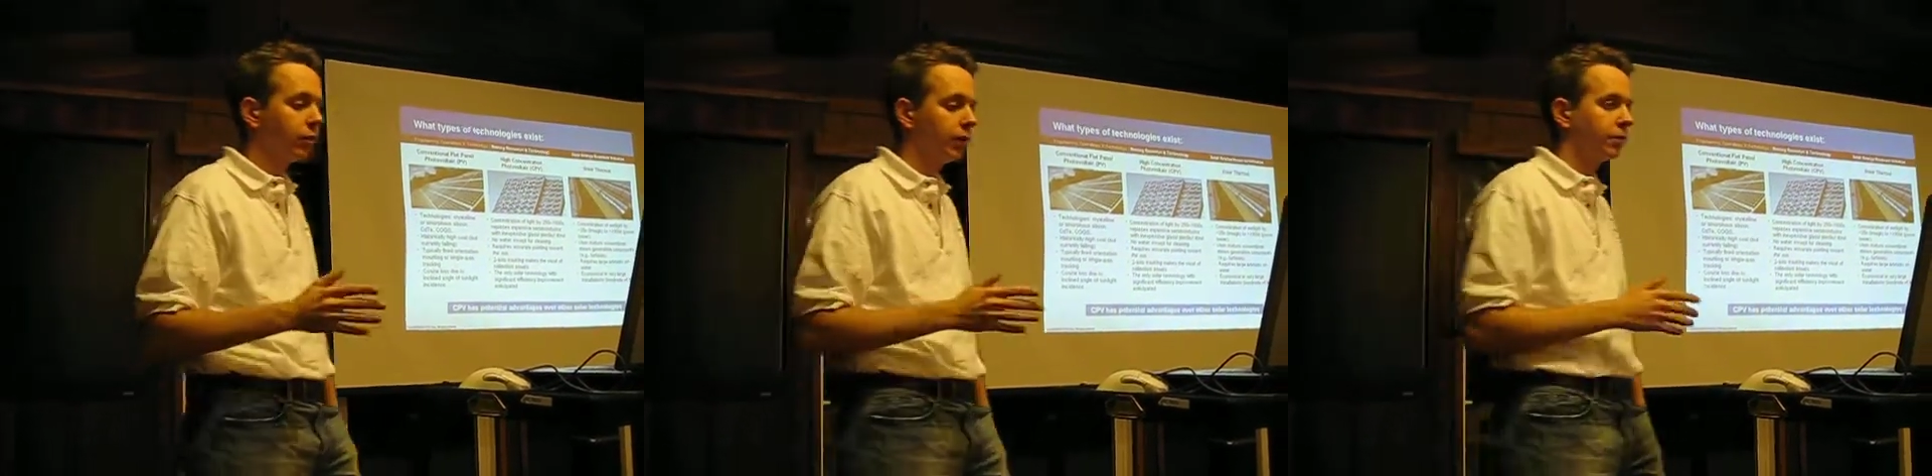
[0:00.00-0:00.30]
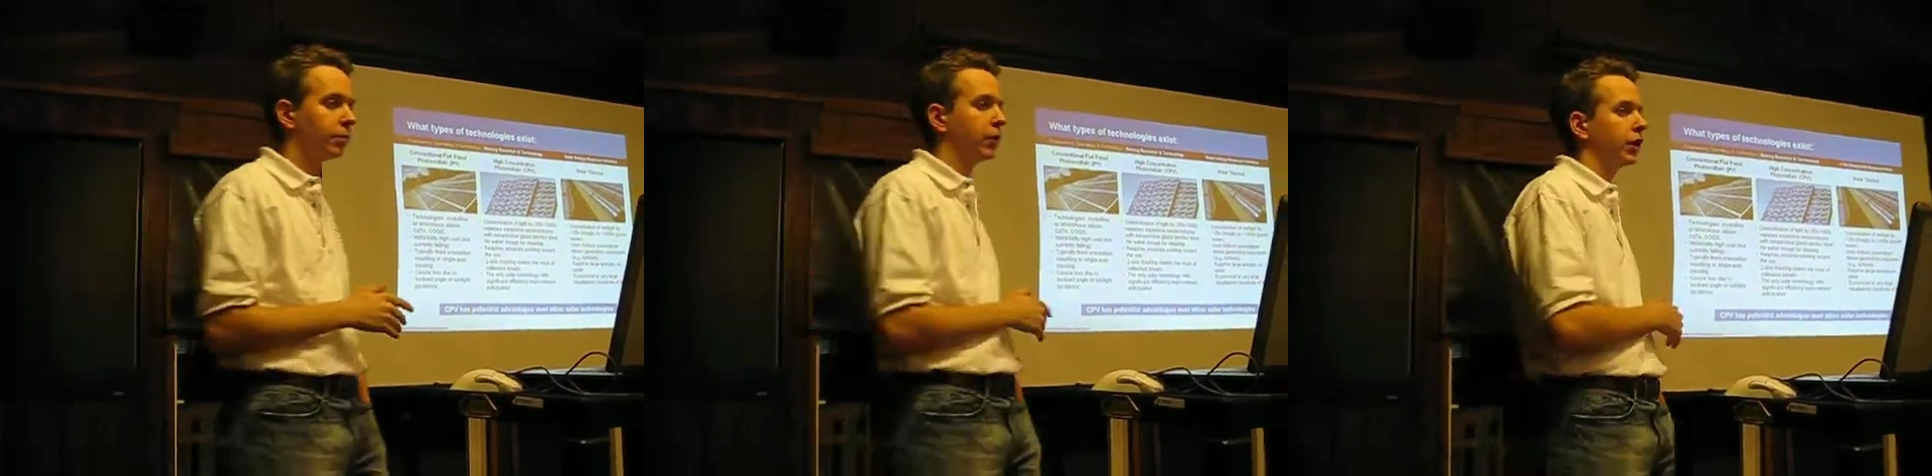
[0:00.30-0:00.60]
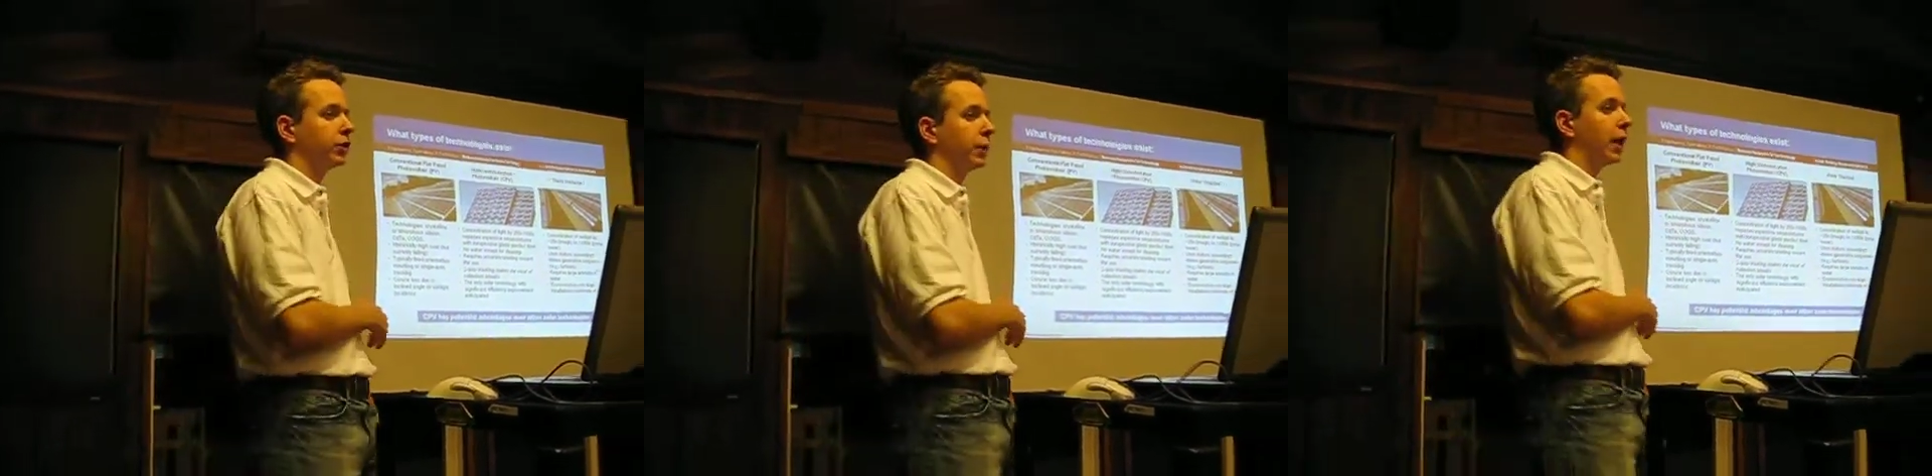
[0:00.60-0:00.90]
We can
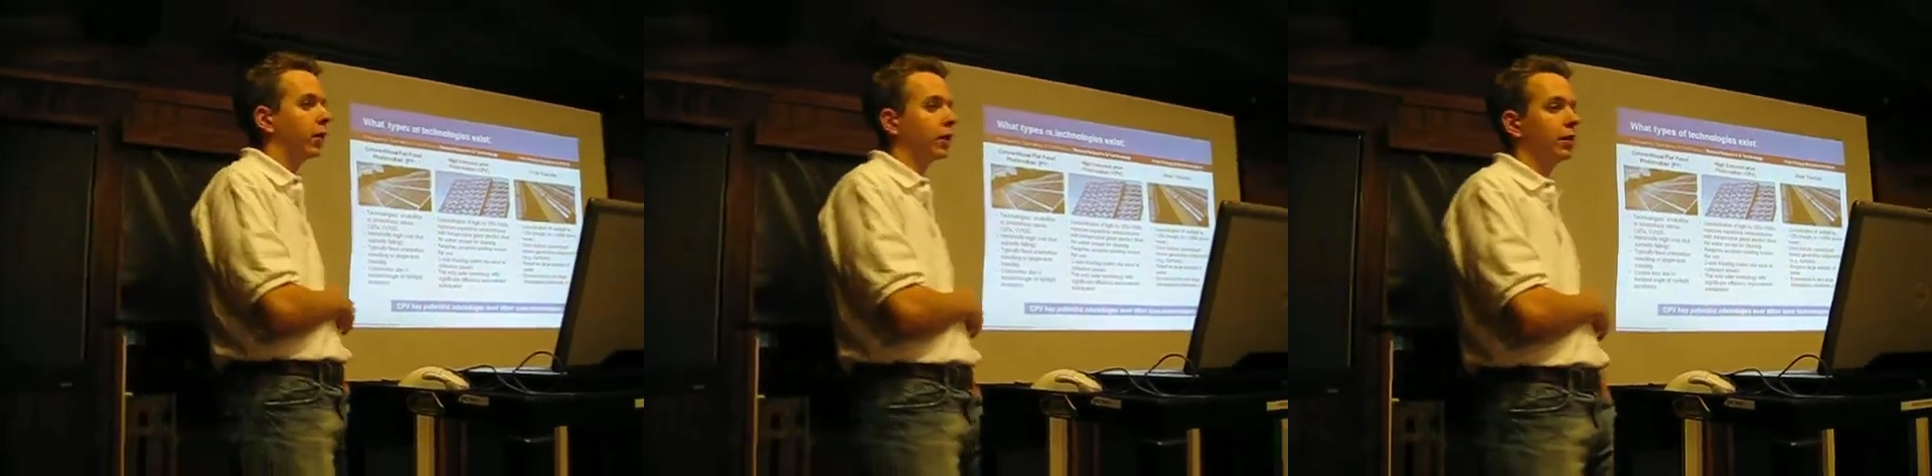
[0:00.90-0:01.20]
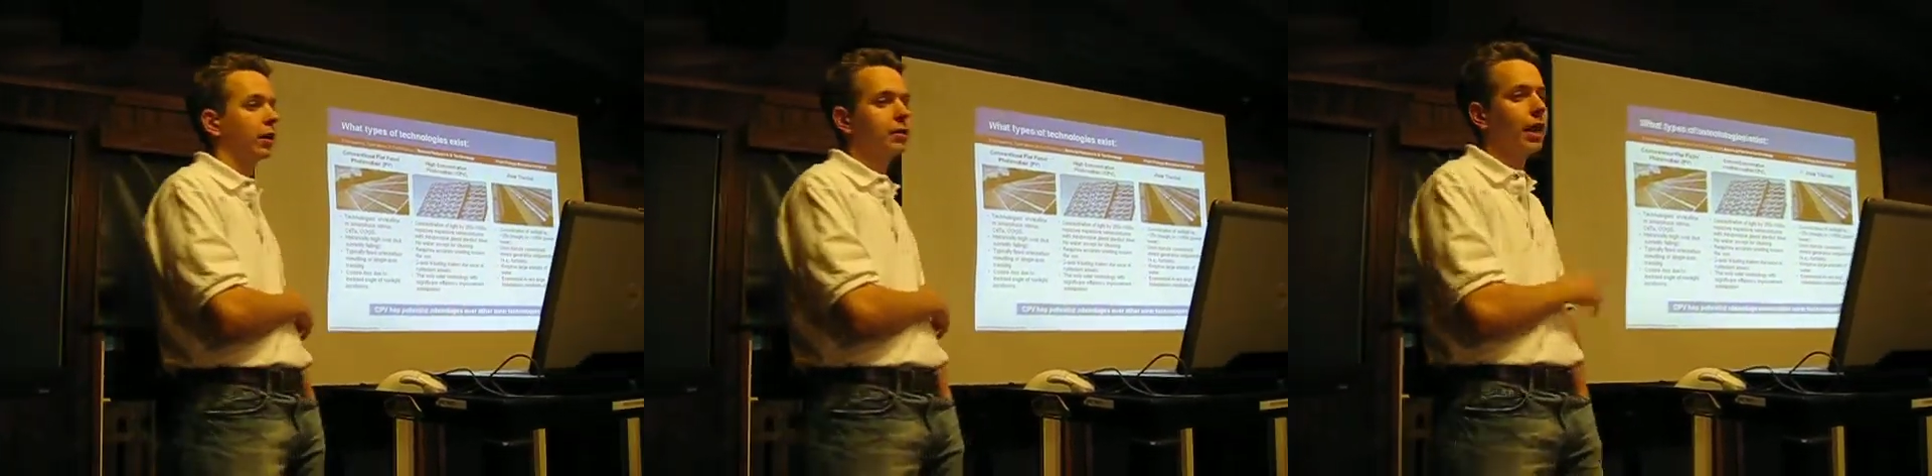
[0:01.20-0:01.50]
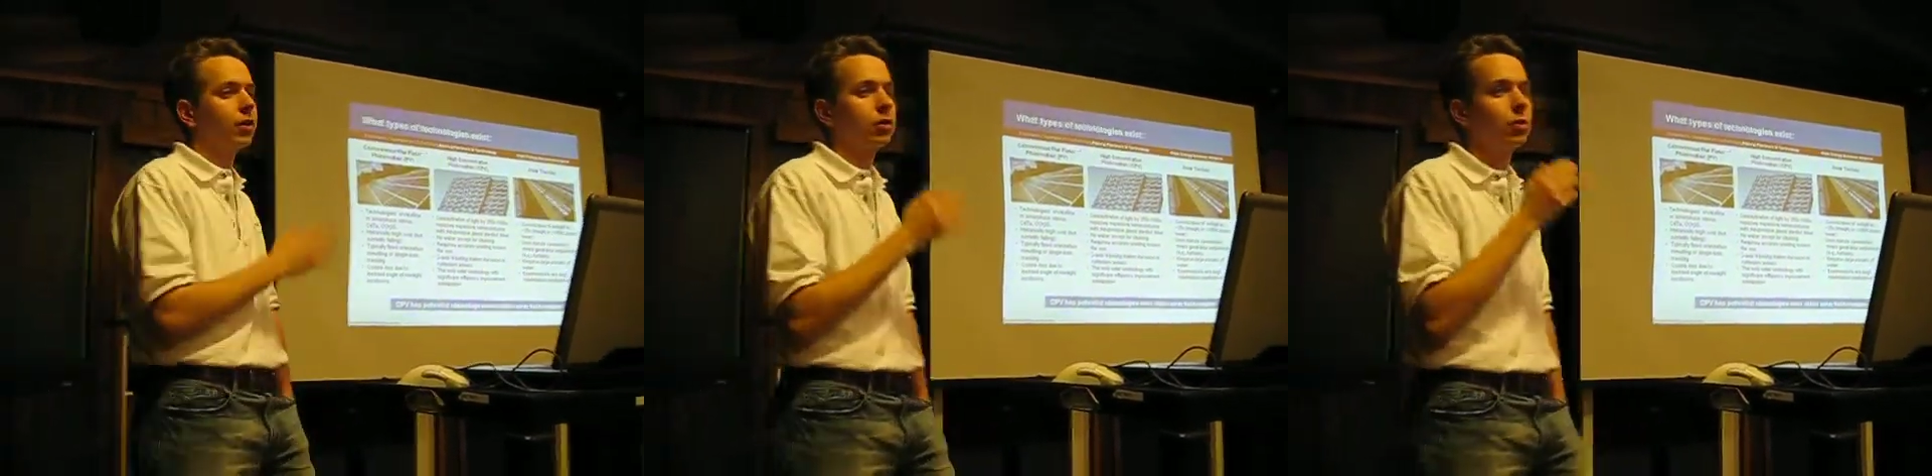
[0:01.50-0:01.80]
provide you power at
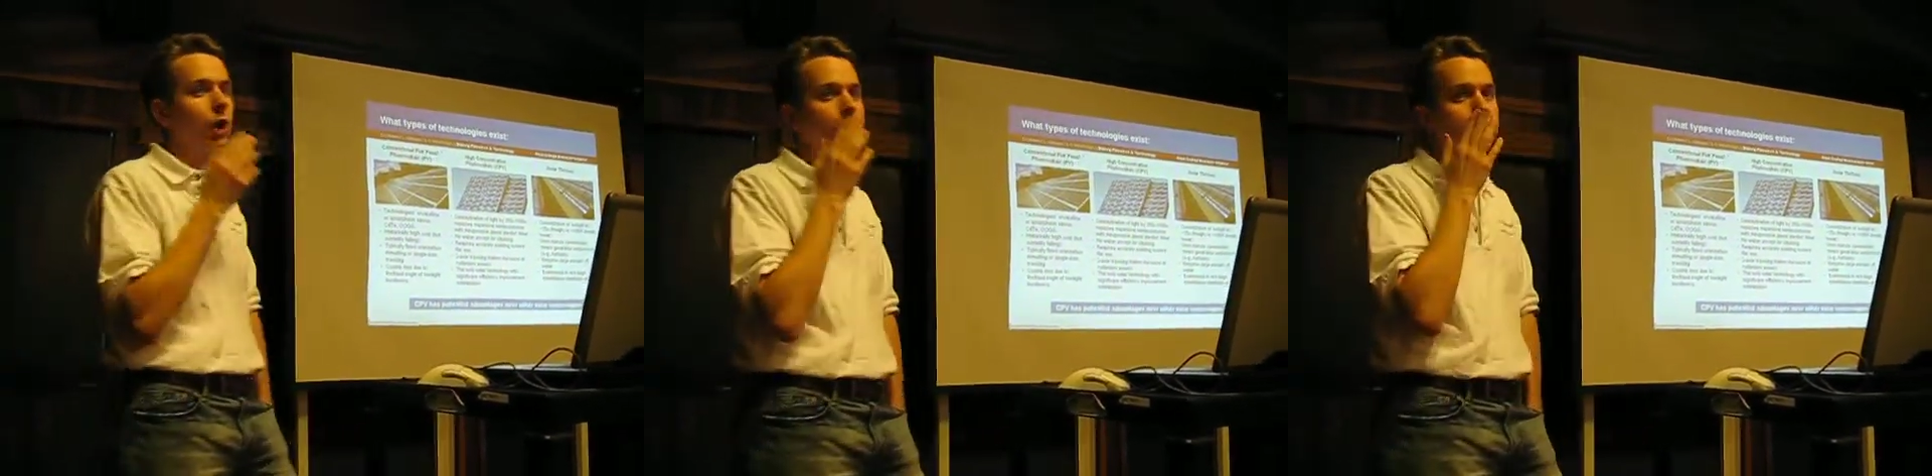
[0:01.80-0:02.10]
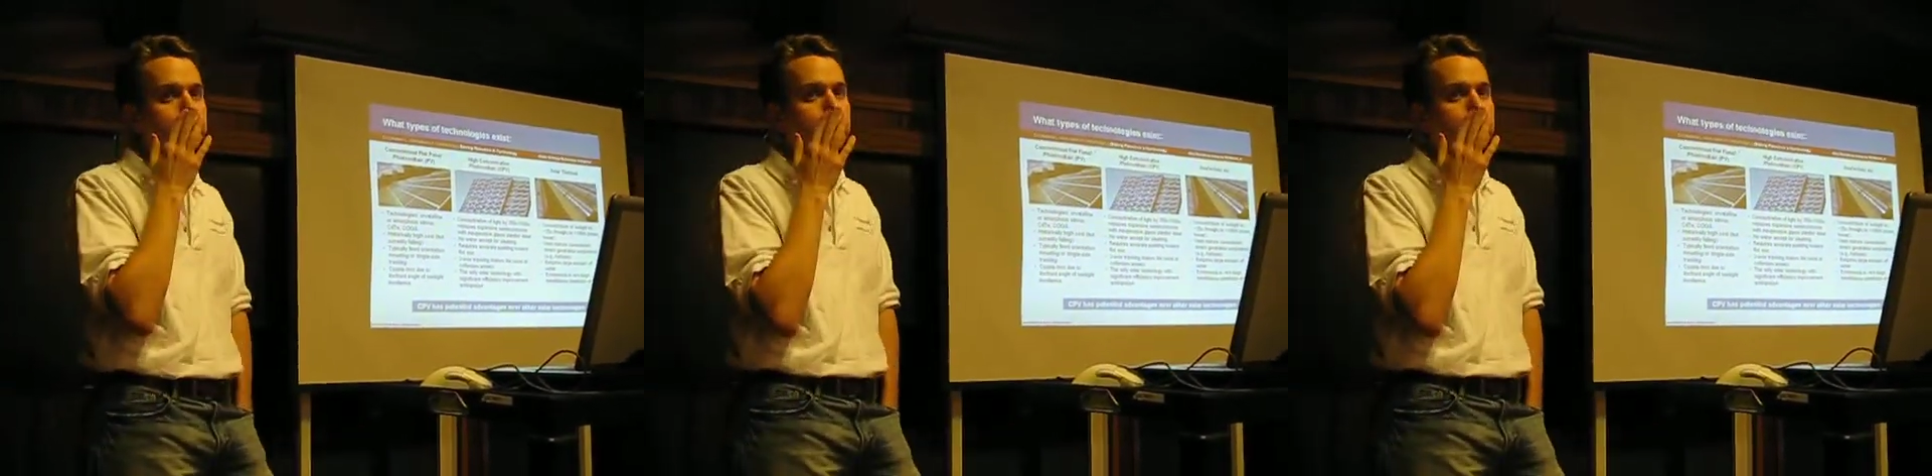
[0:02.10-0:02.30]
$1 a watt.